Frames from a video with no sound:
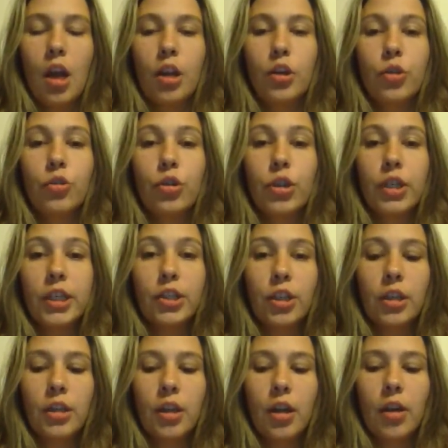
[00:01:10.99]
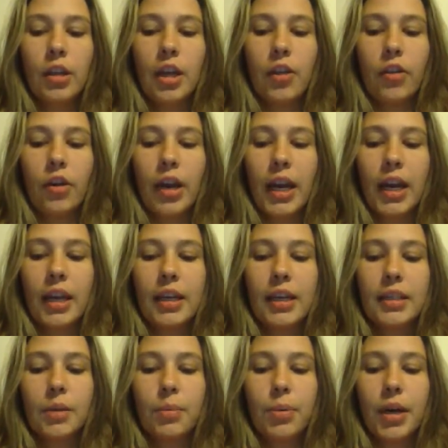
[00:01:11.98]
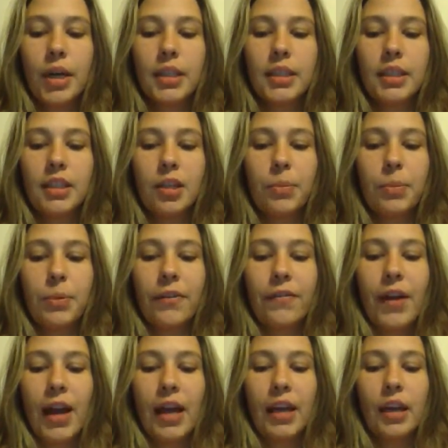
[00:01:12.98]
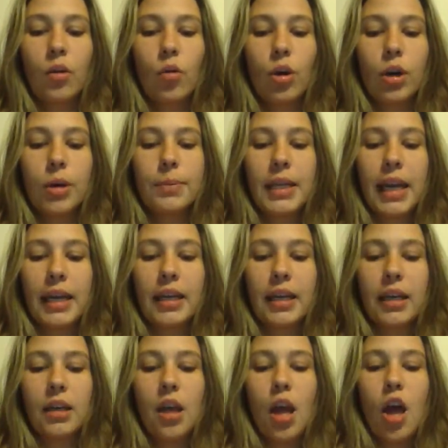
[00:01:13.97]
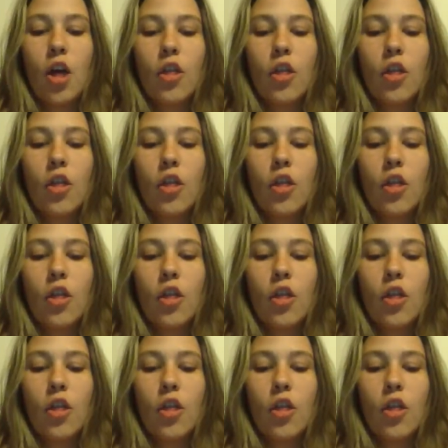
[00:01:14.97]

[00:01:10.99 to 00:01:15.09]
Nutrition, on the other hand, is the process of providing or obtaining